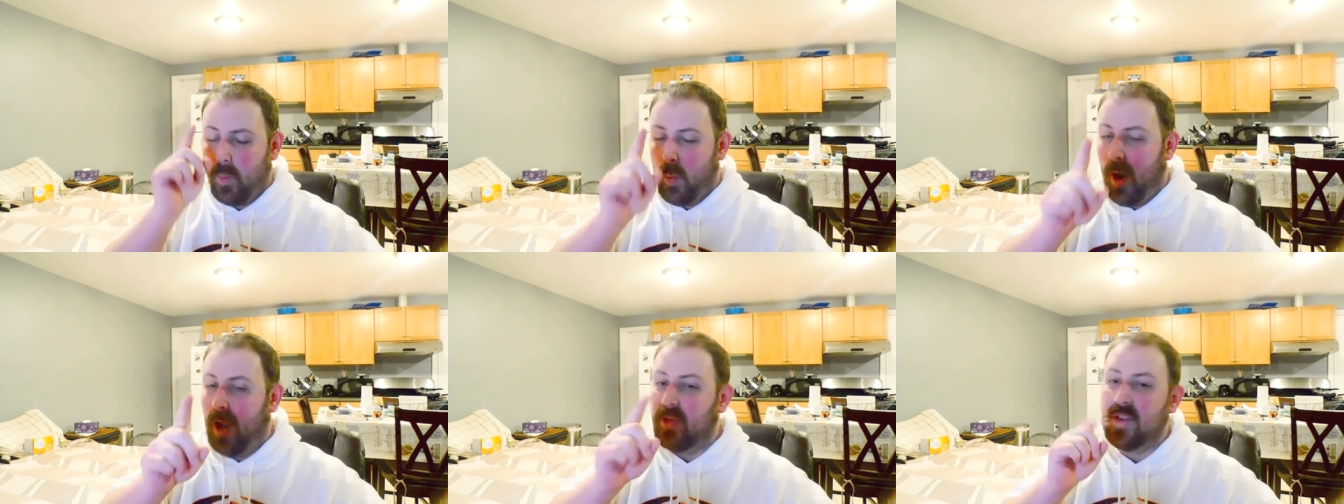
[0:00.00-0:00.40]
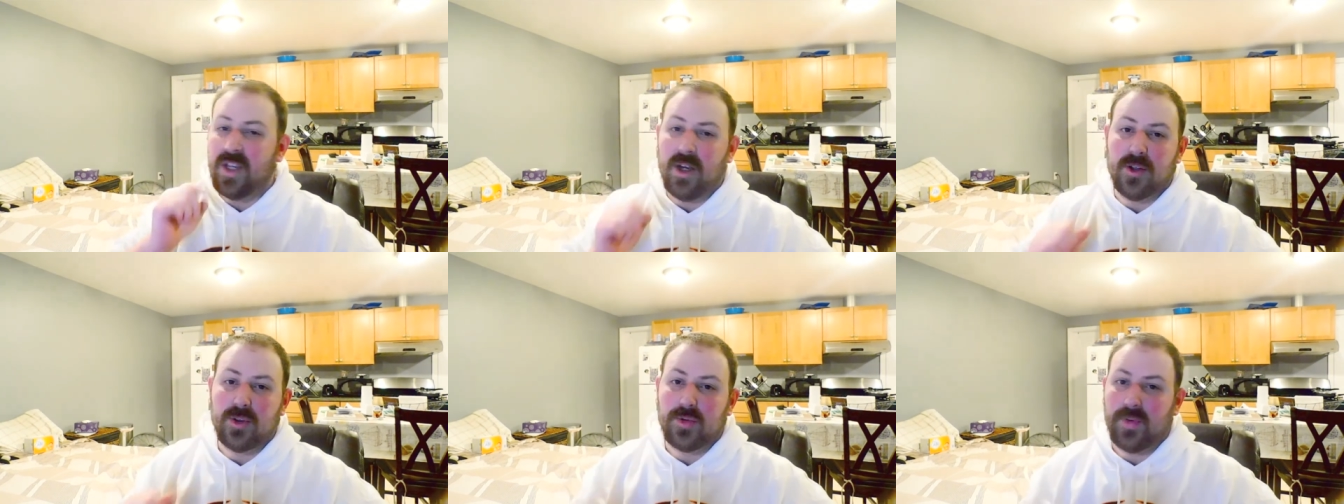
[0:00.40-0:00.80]

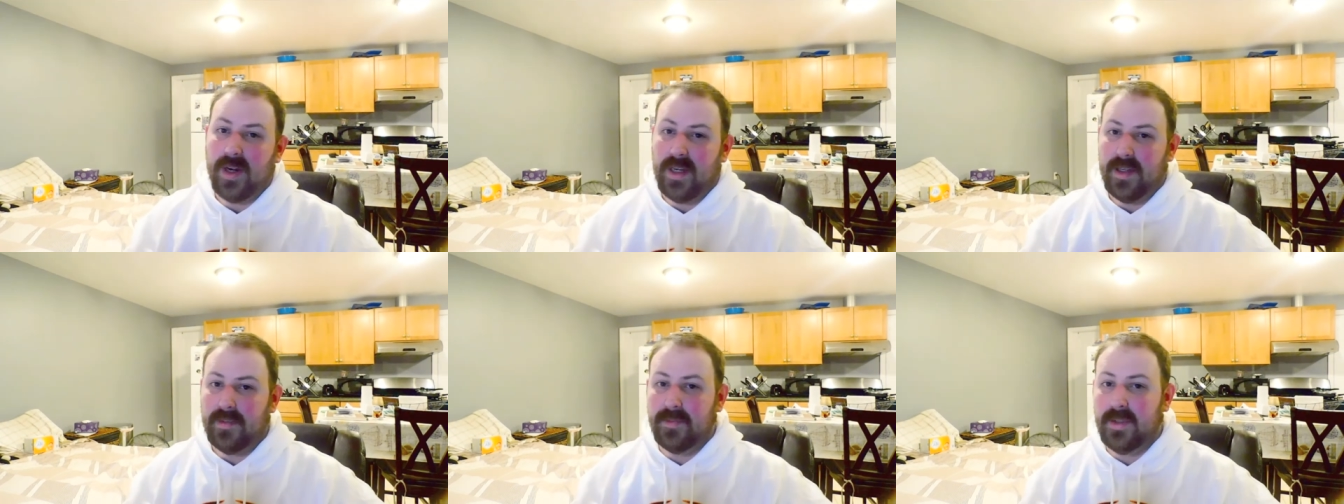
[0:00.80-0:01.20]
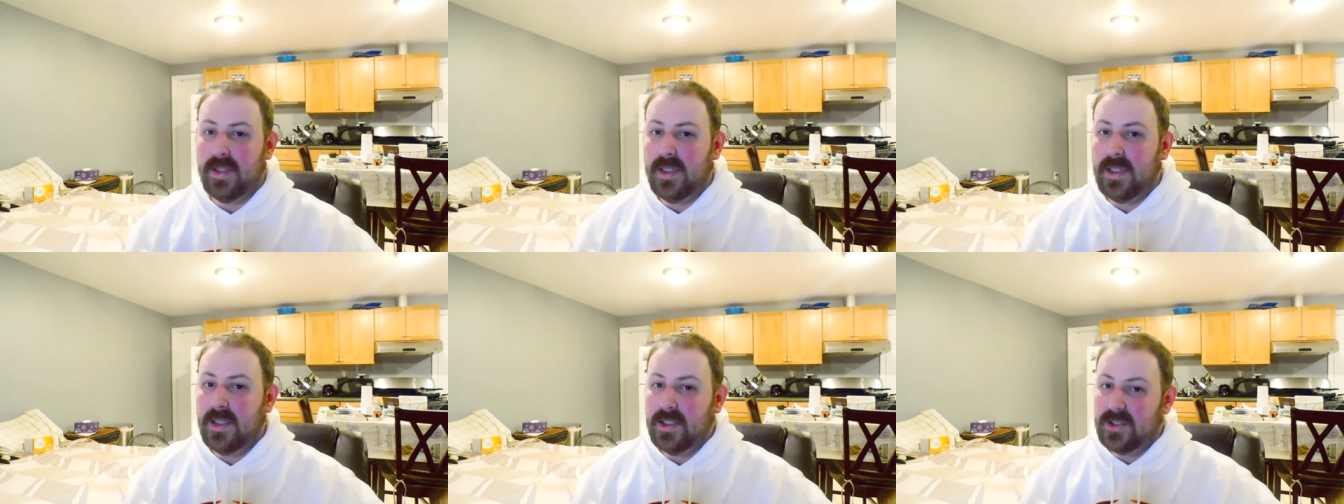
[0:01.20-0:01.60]
Widely underrated
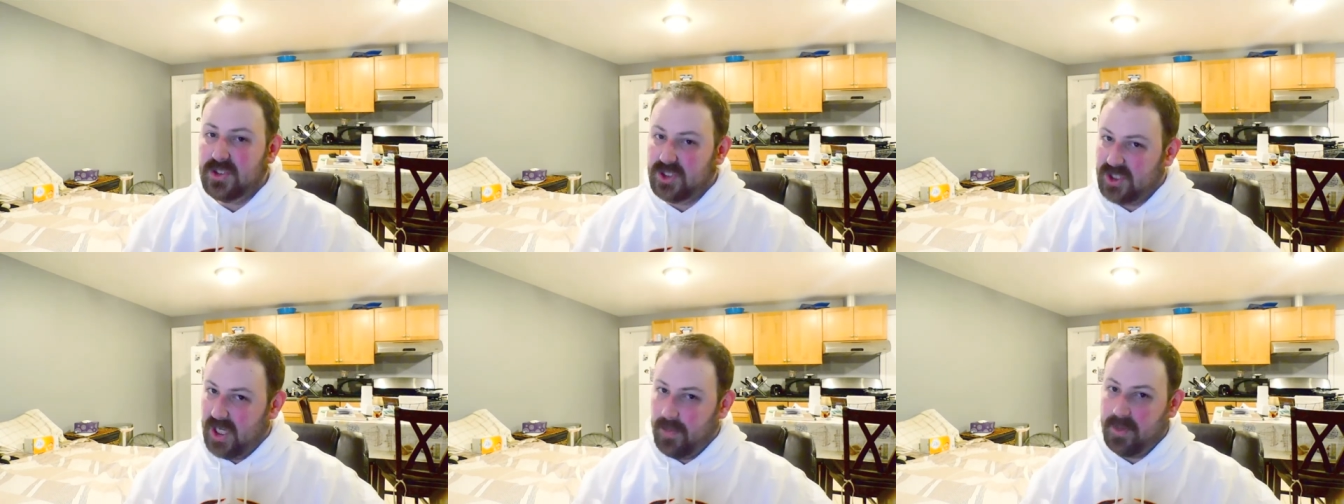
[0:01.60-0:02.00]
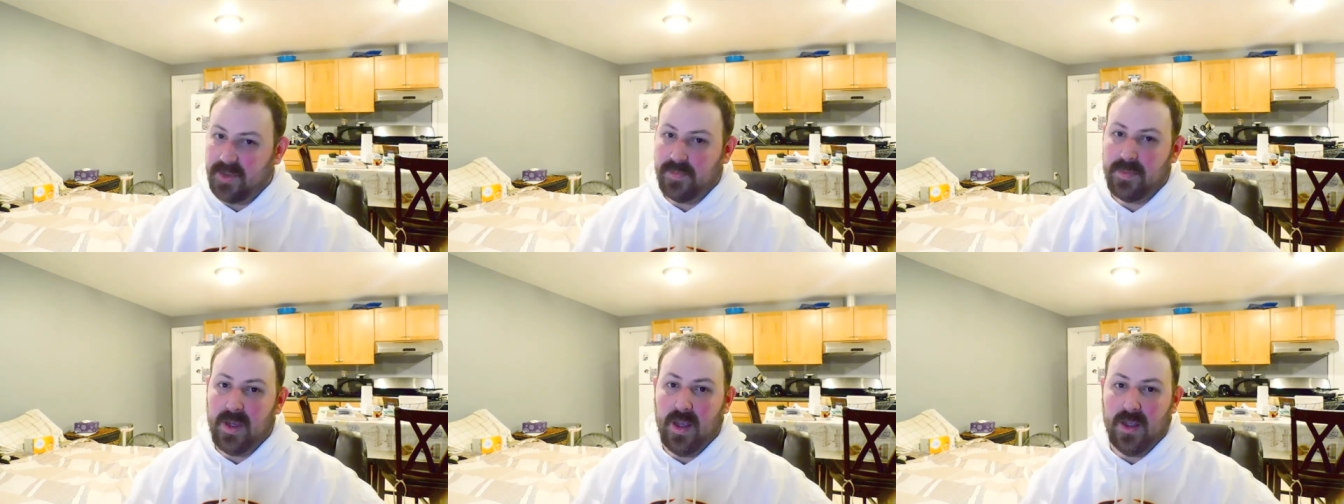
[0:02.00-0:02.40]

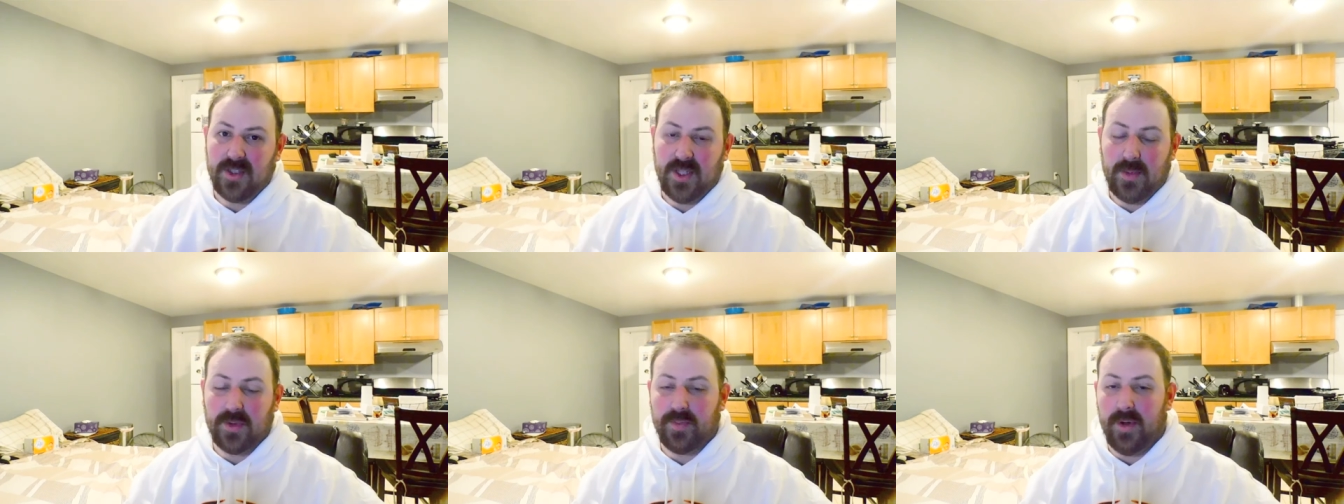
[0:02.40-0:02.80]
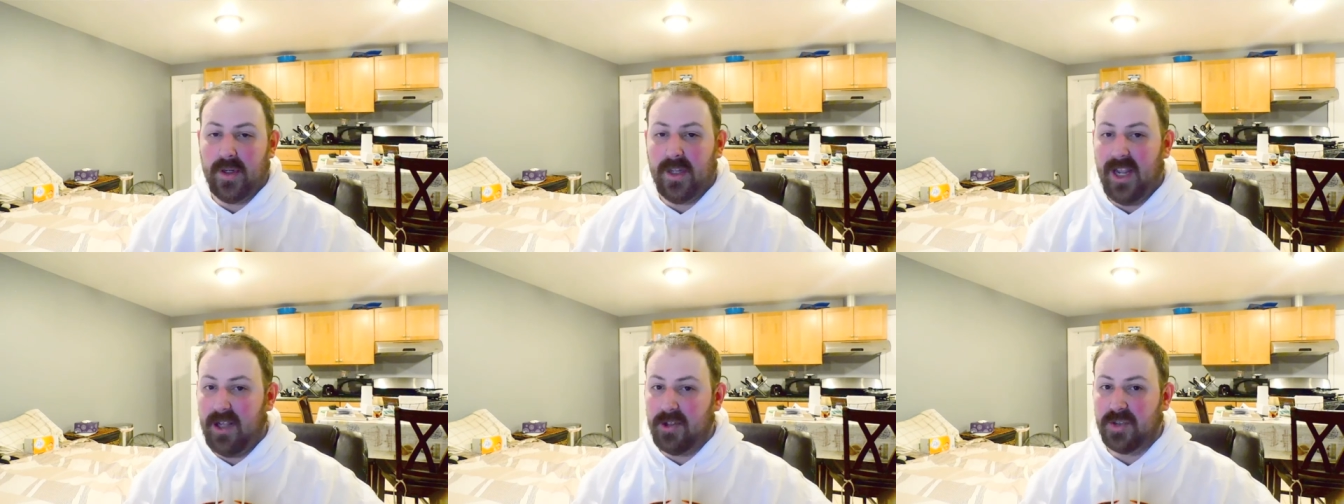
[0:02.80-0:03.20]
sandwich bread.
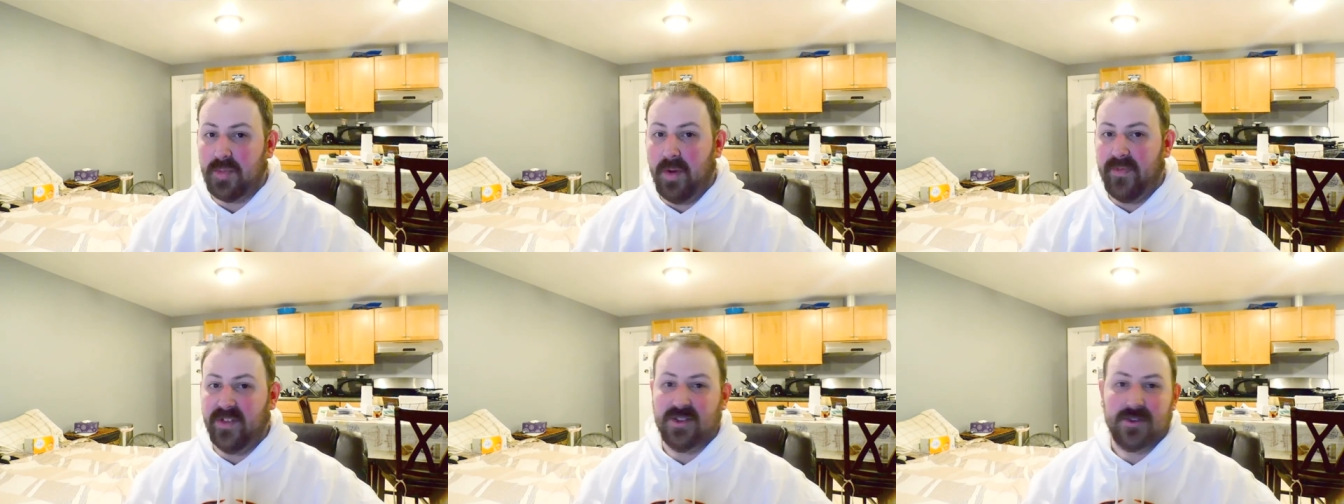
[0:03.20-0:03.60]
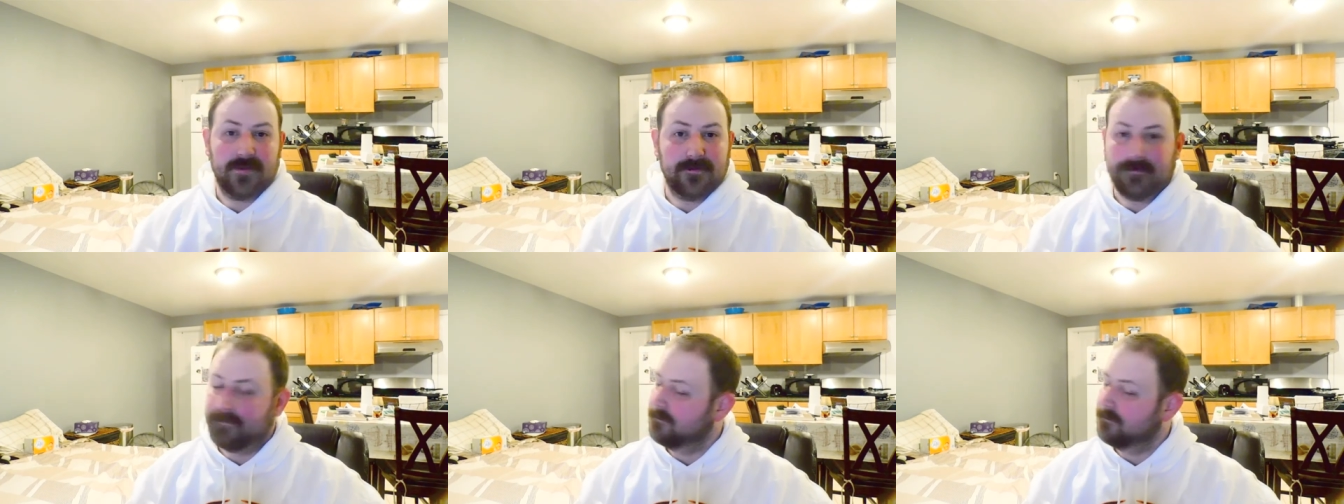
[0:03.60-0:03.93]
English muffins.